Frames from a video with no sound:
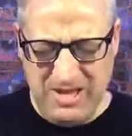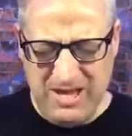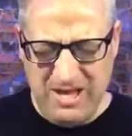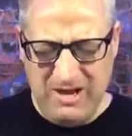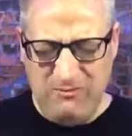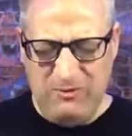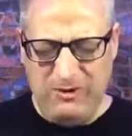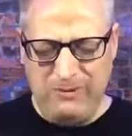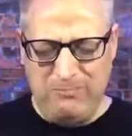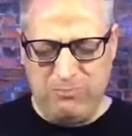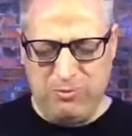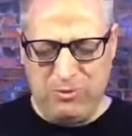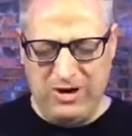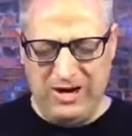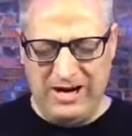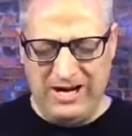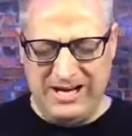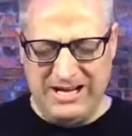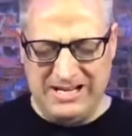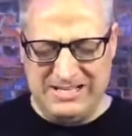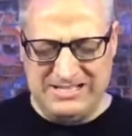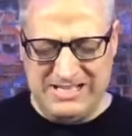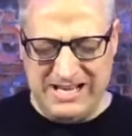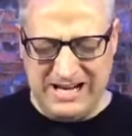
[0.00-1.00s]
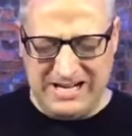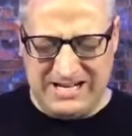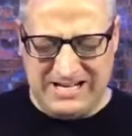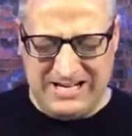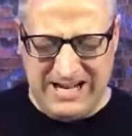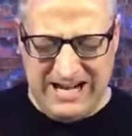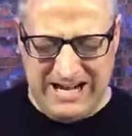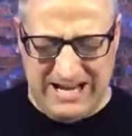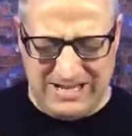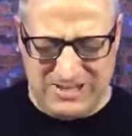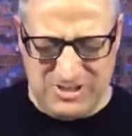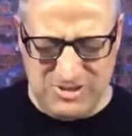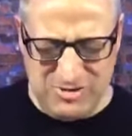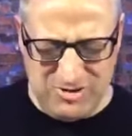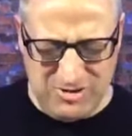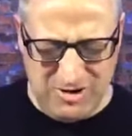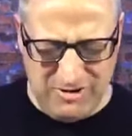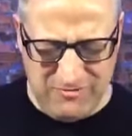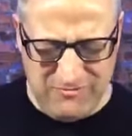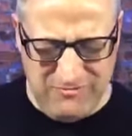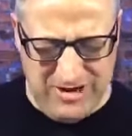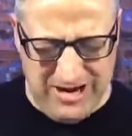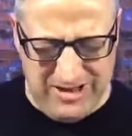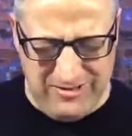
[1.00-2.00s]
We pray against that cancer in
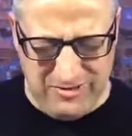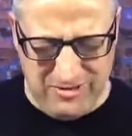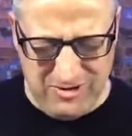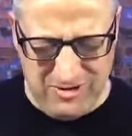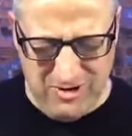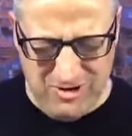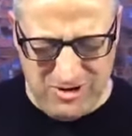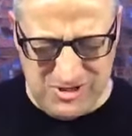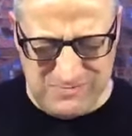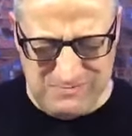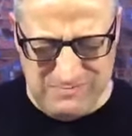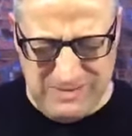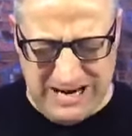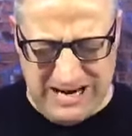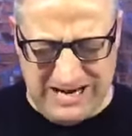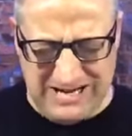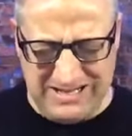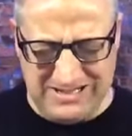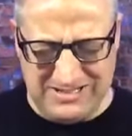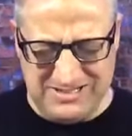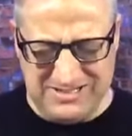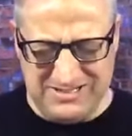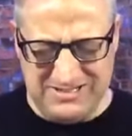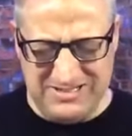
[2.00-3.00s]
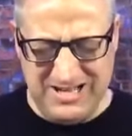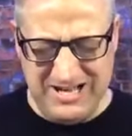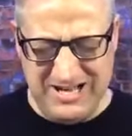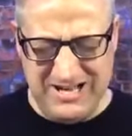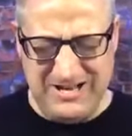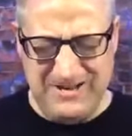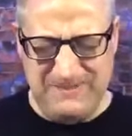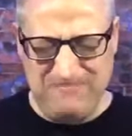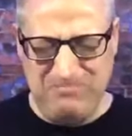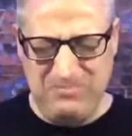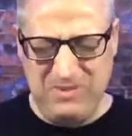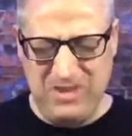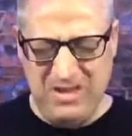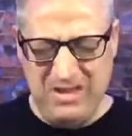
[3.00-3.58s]
her father-in-law's body today.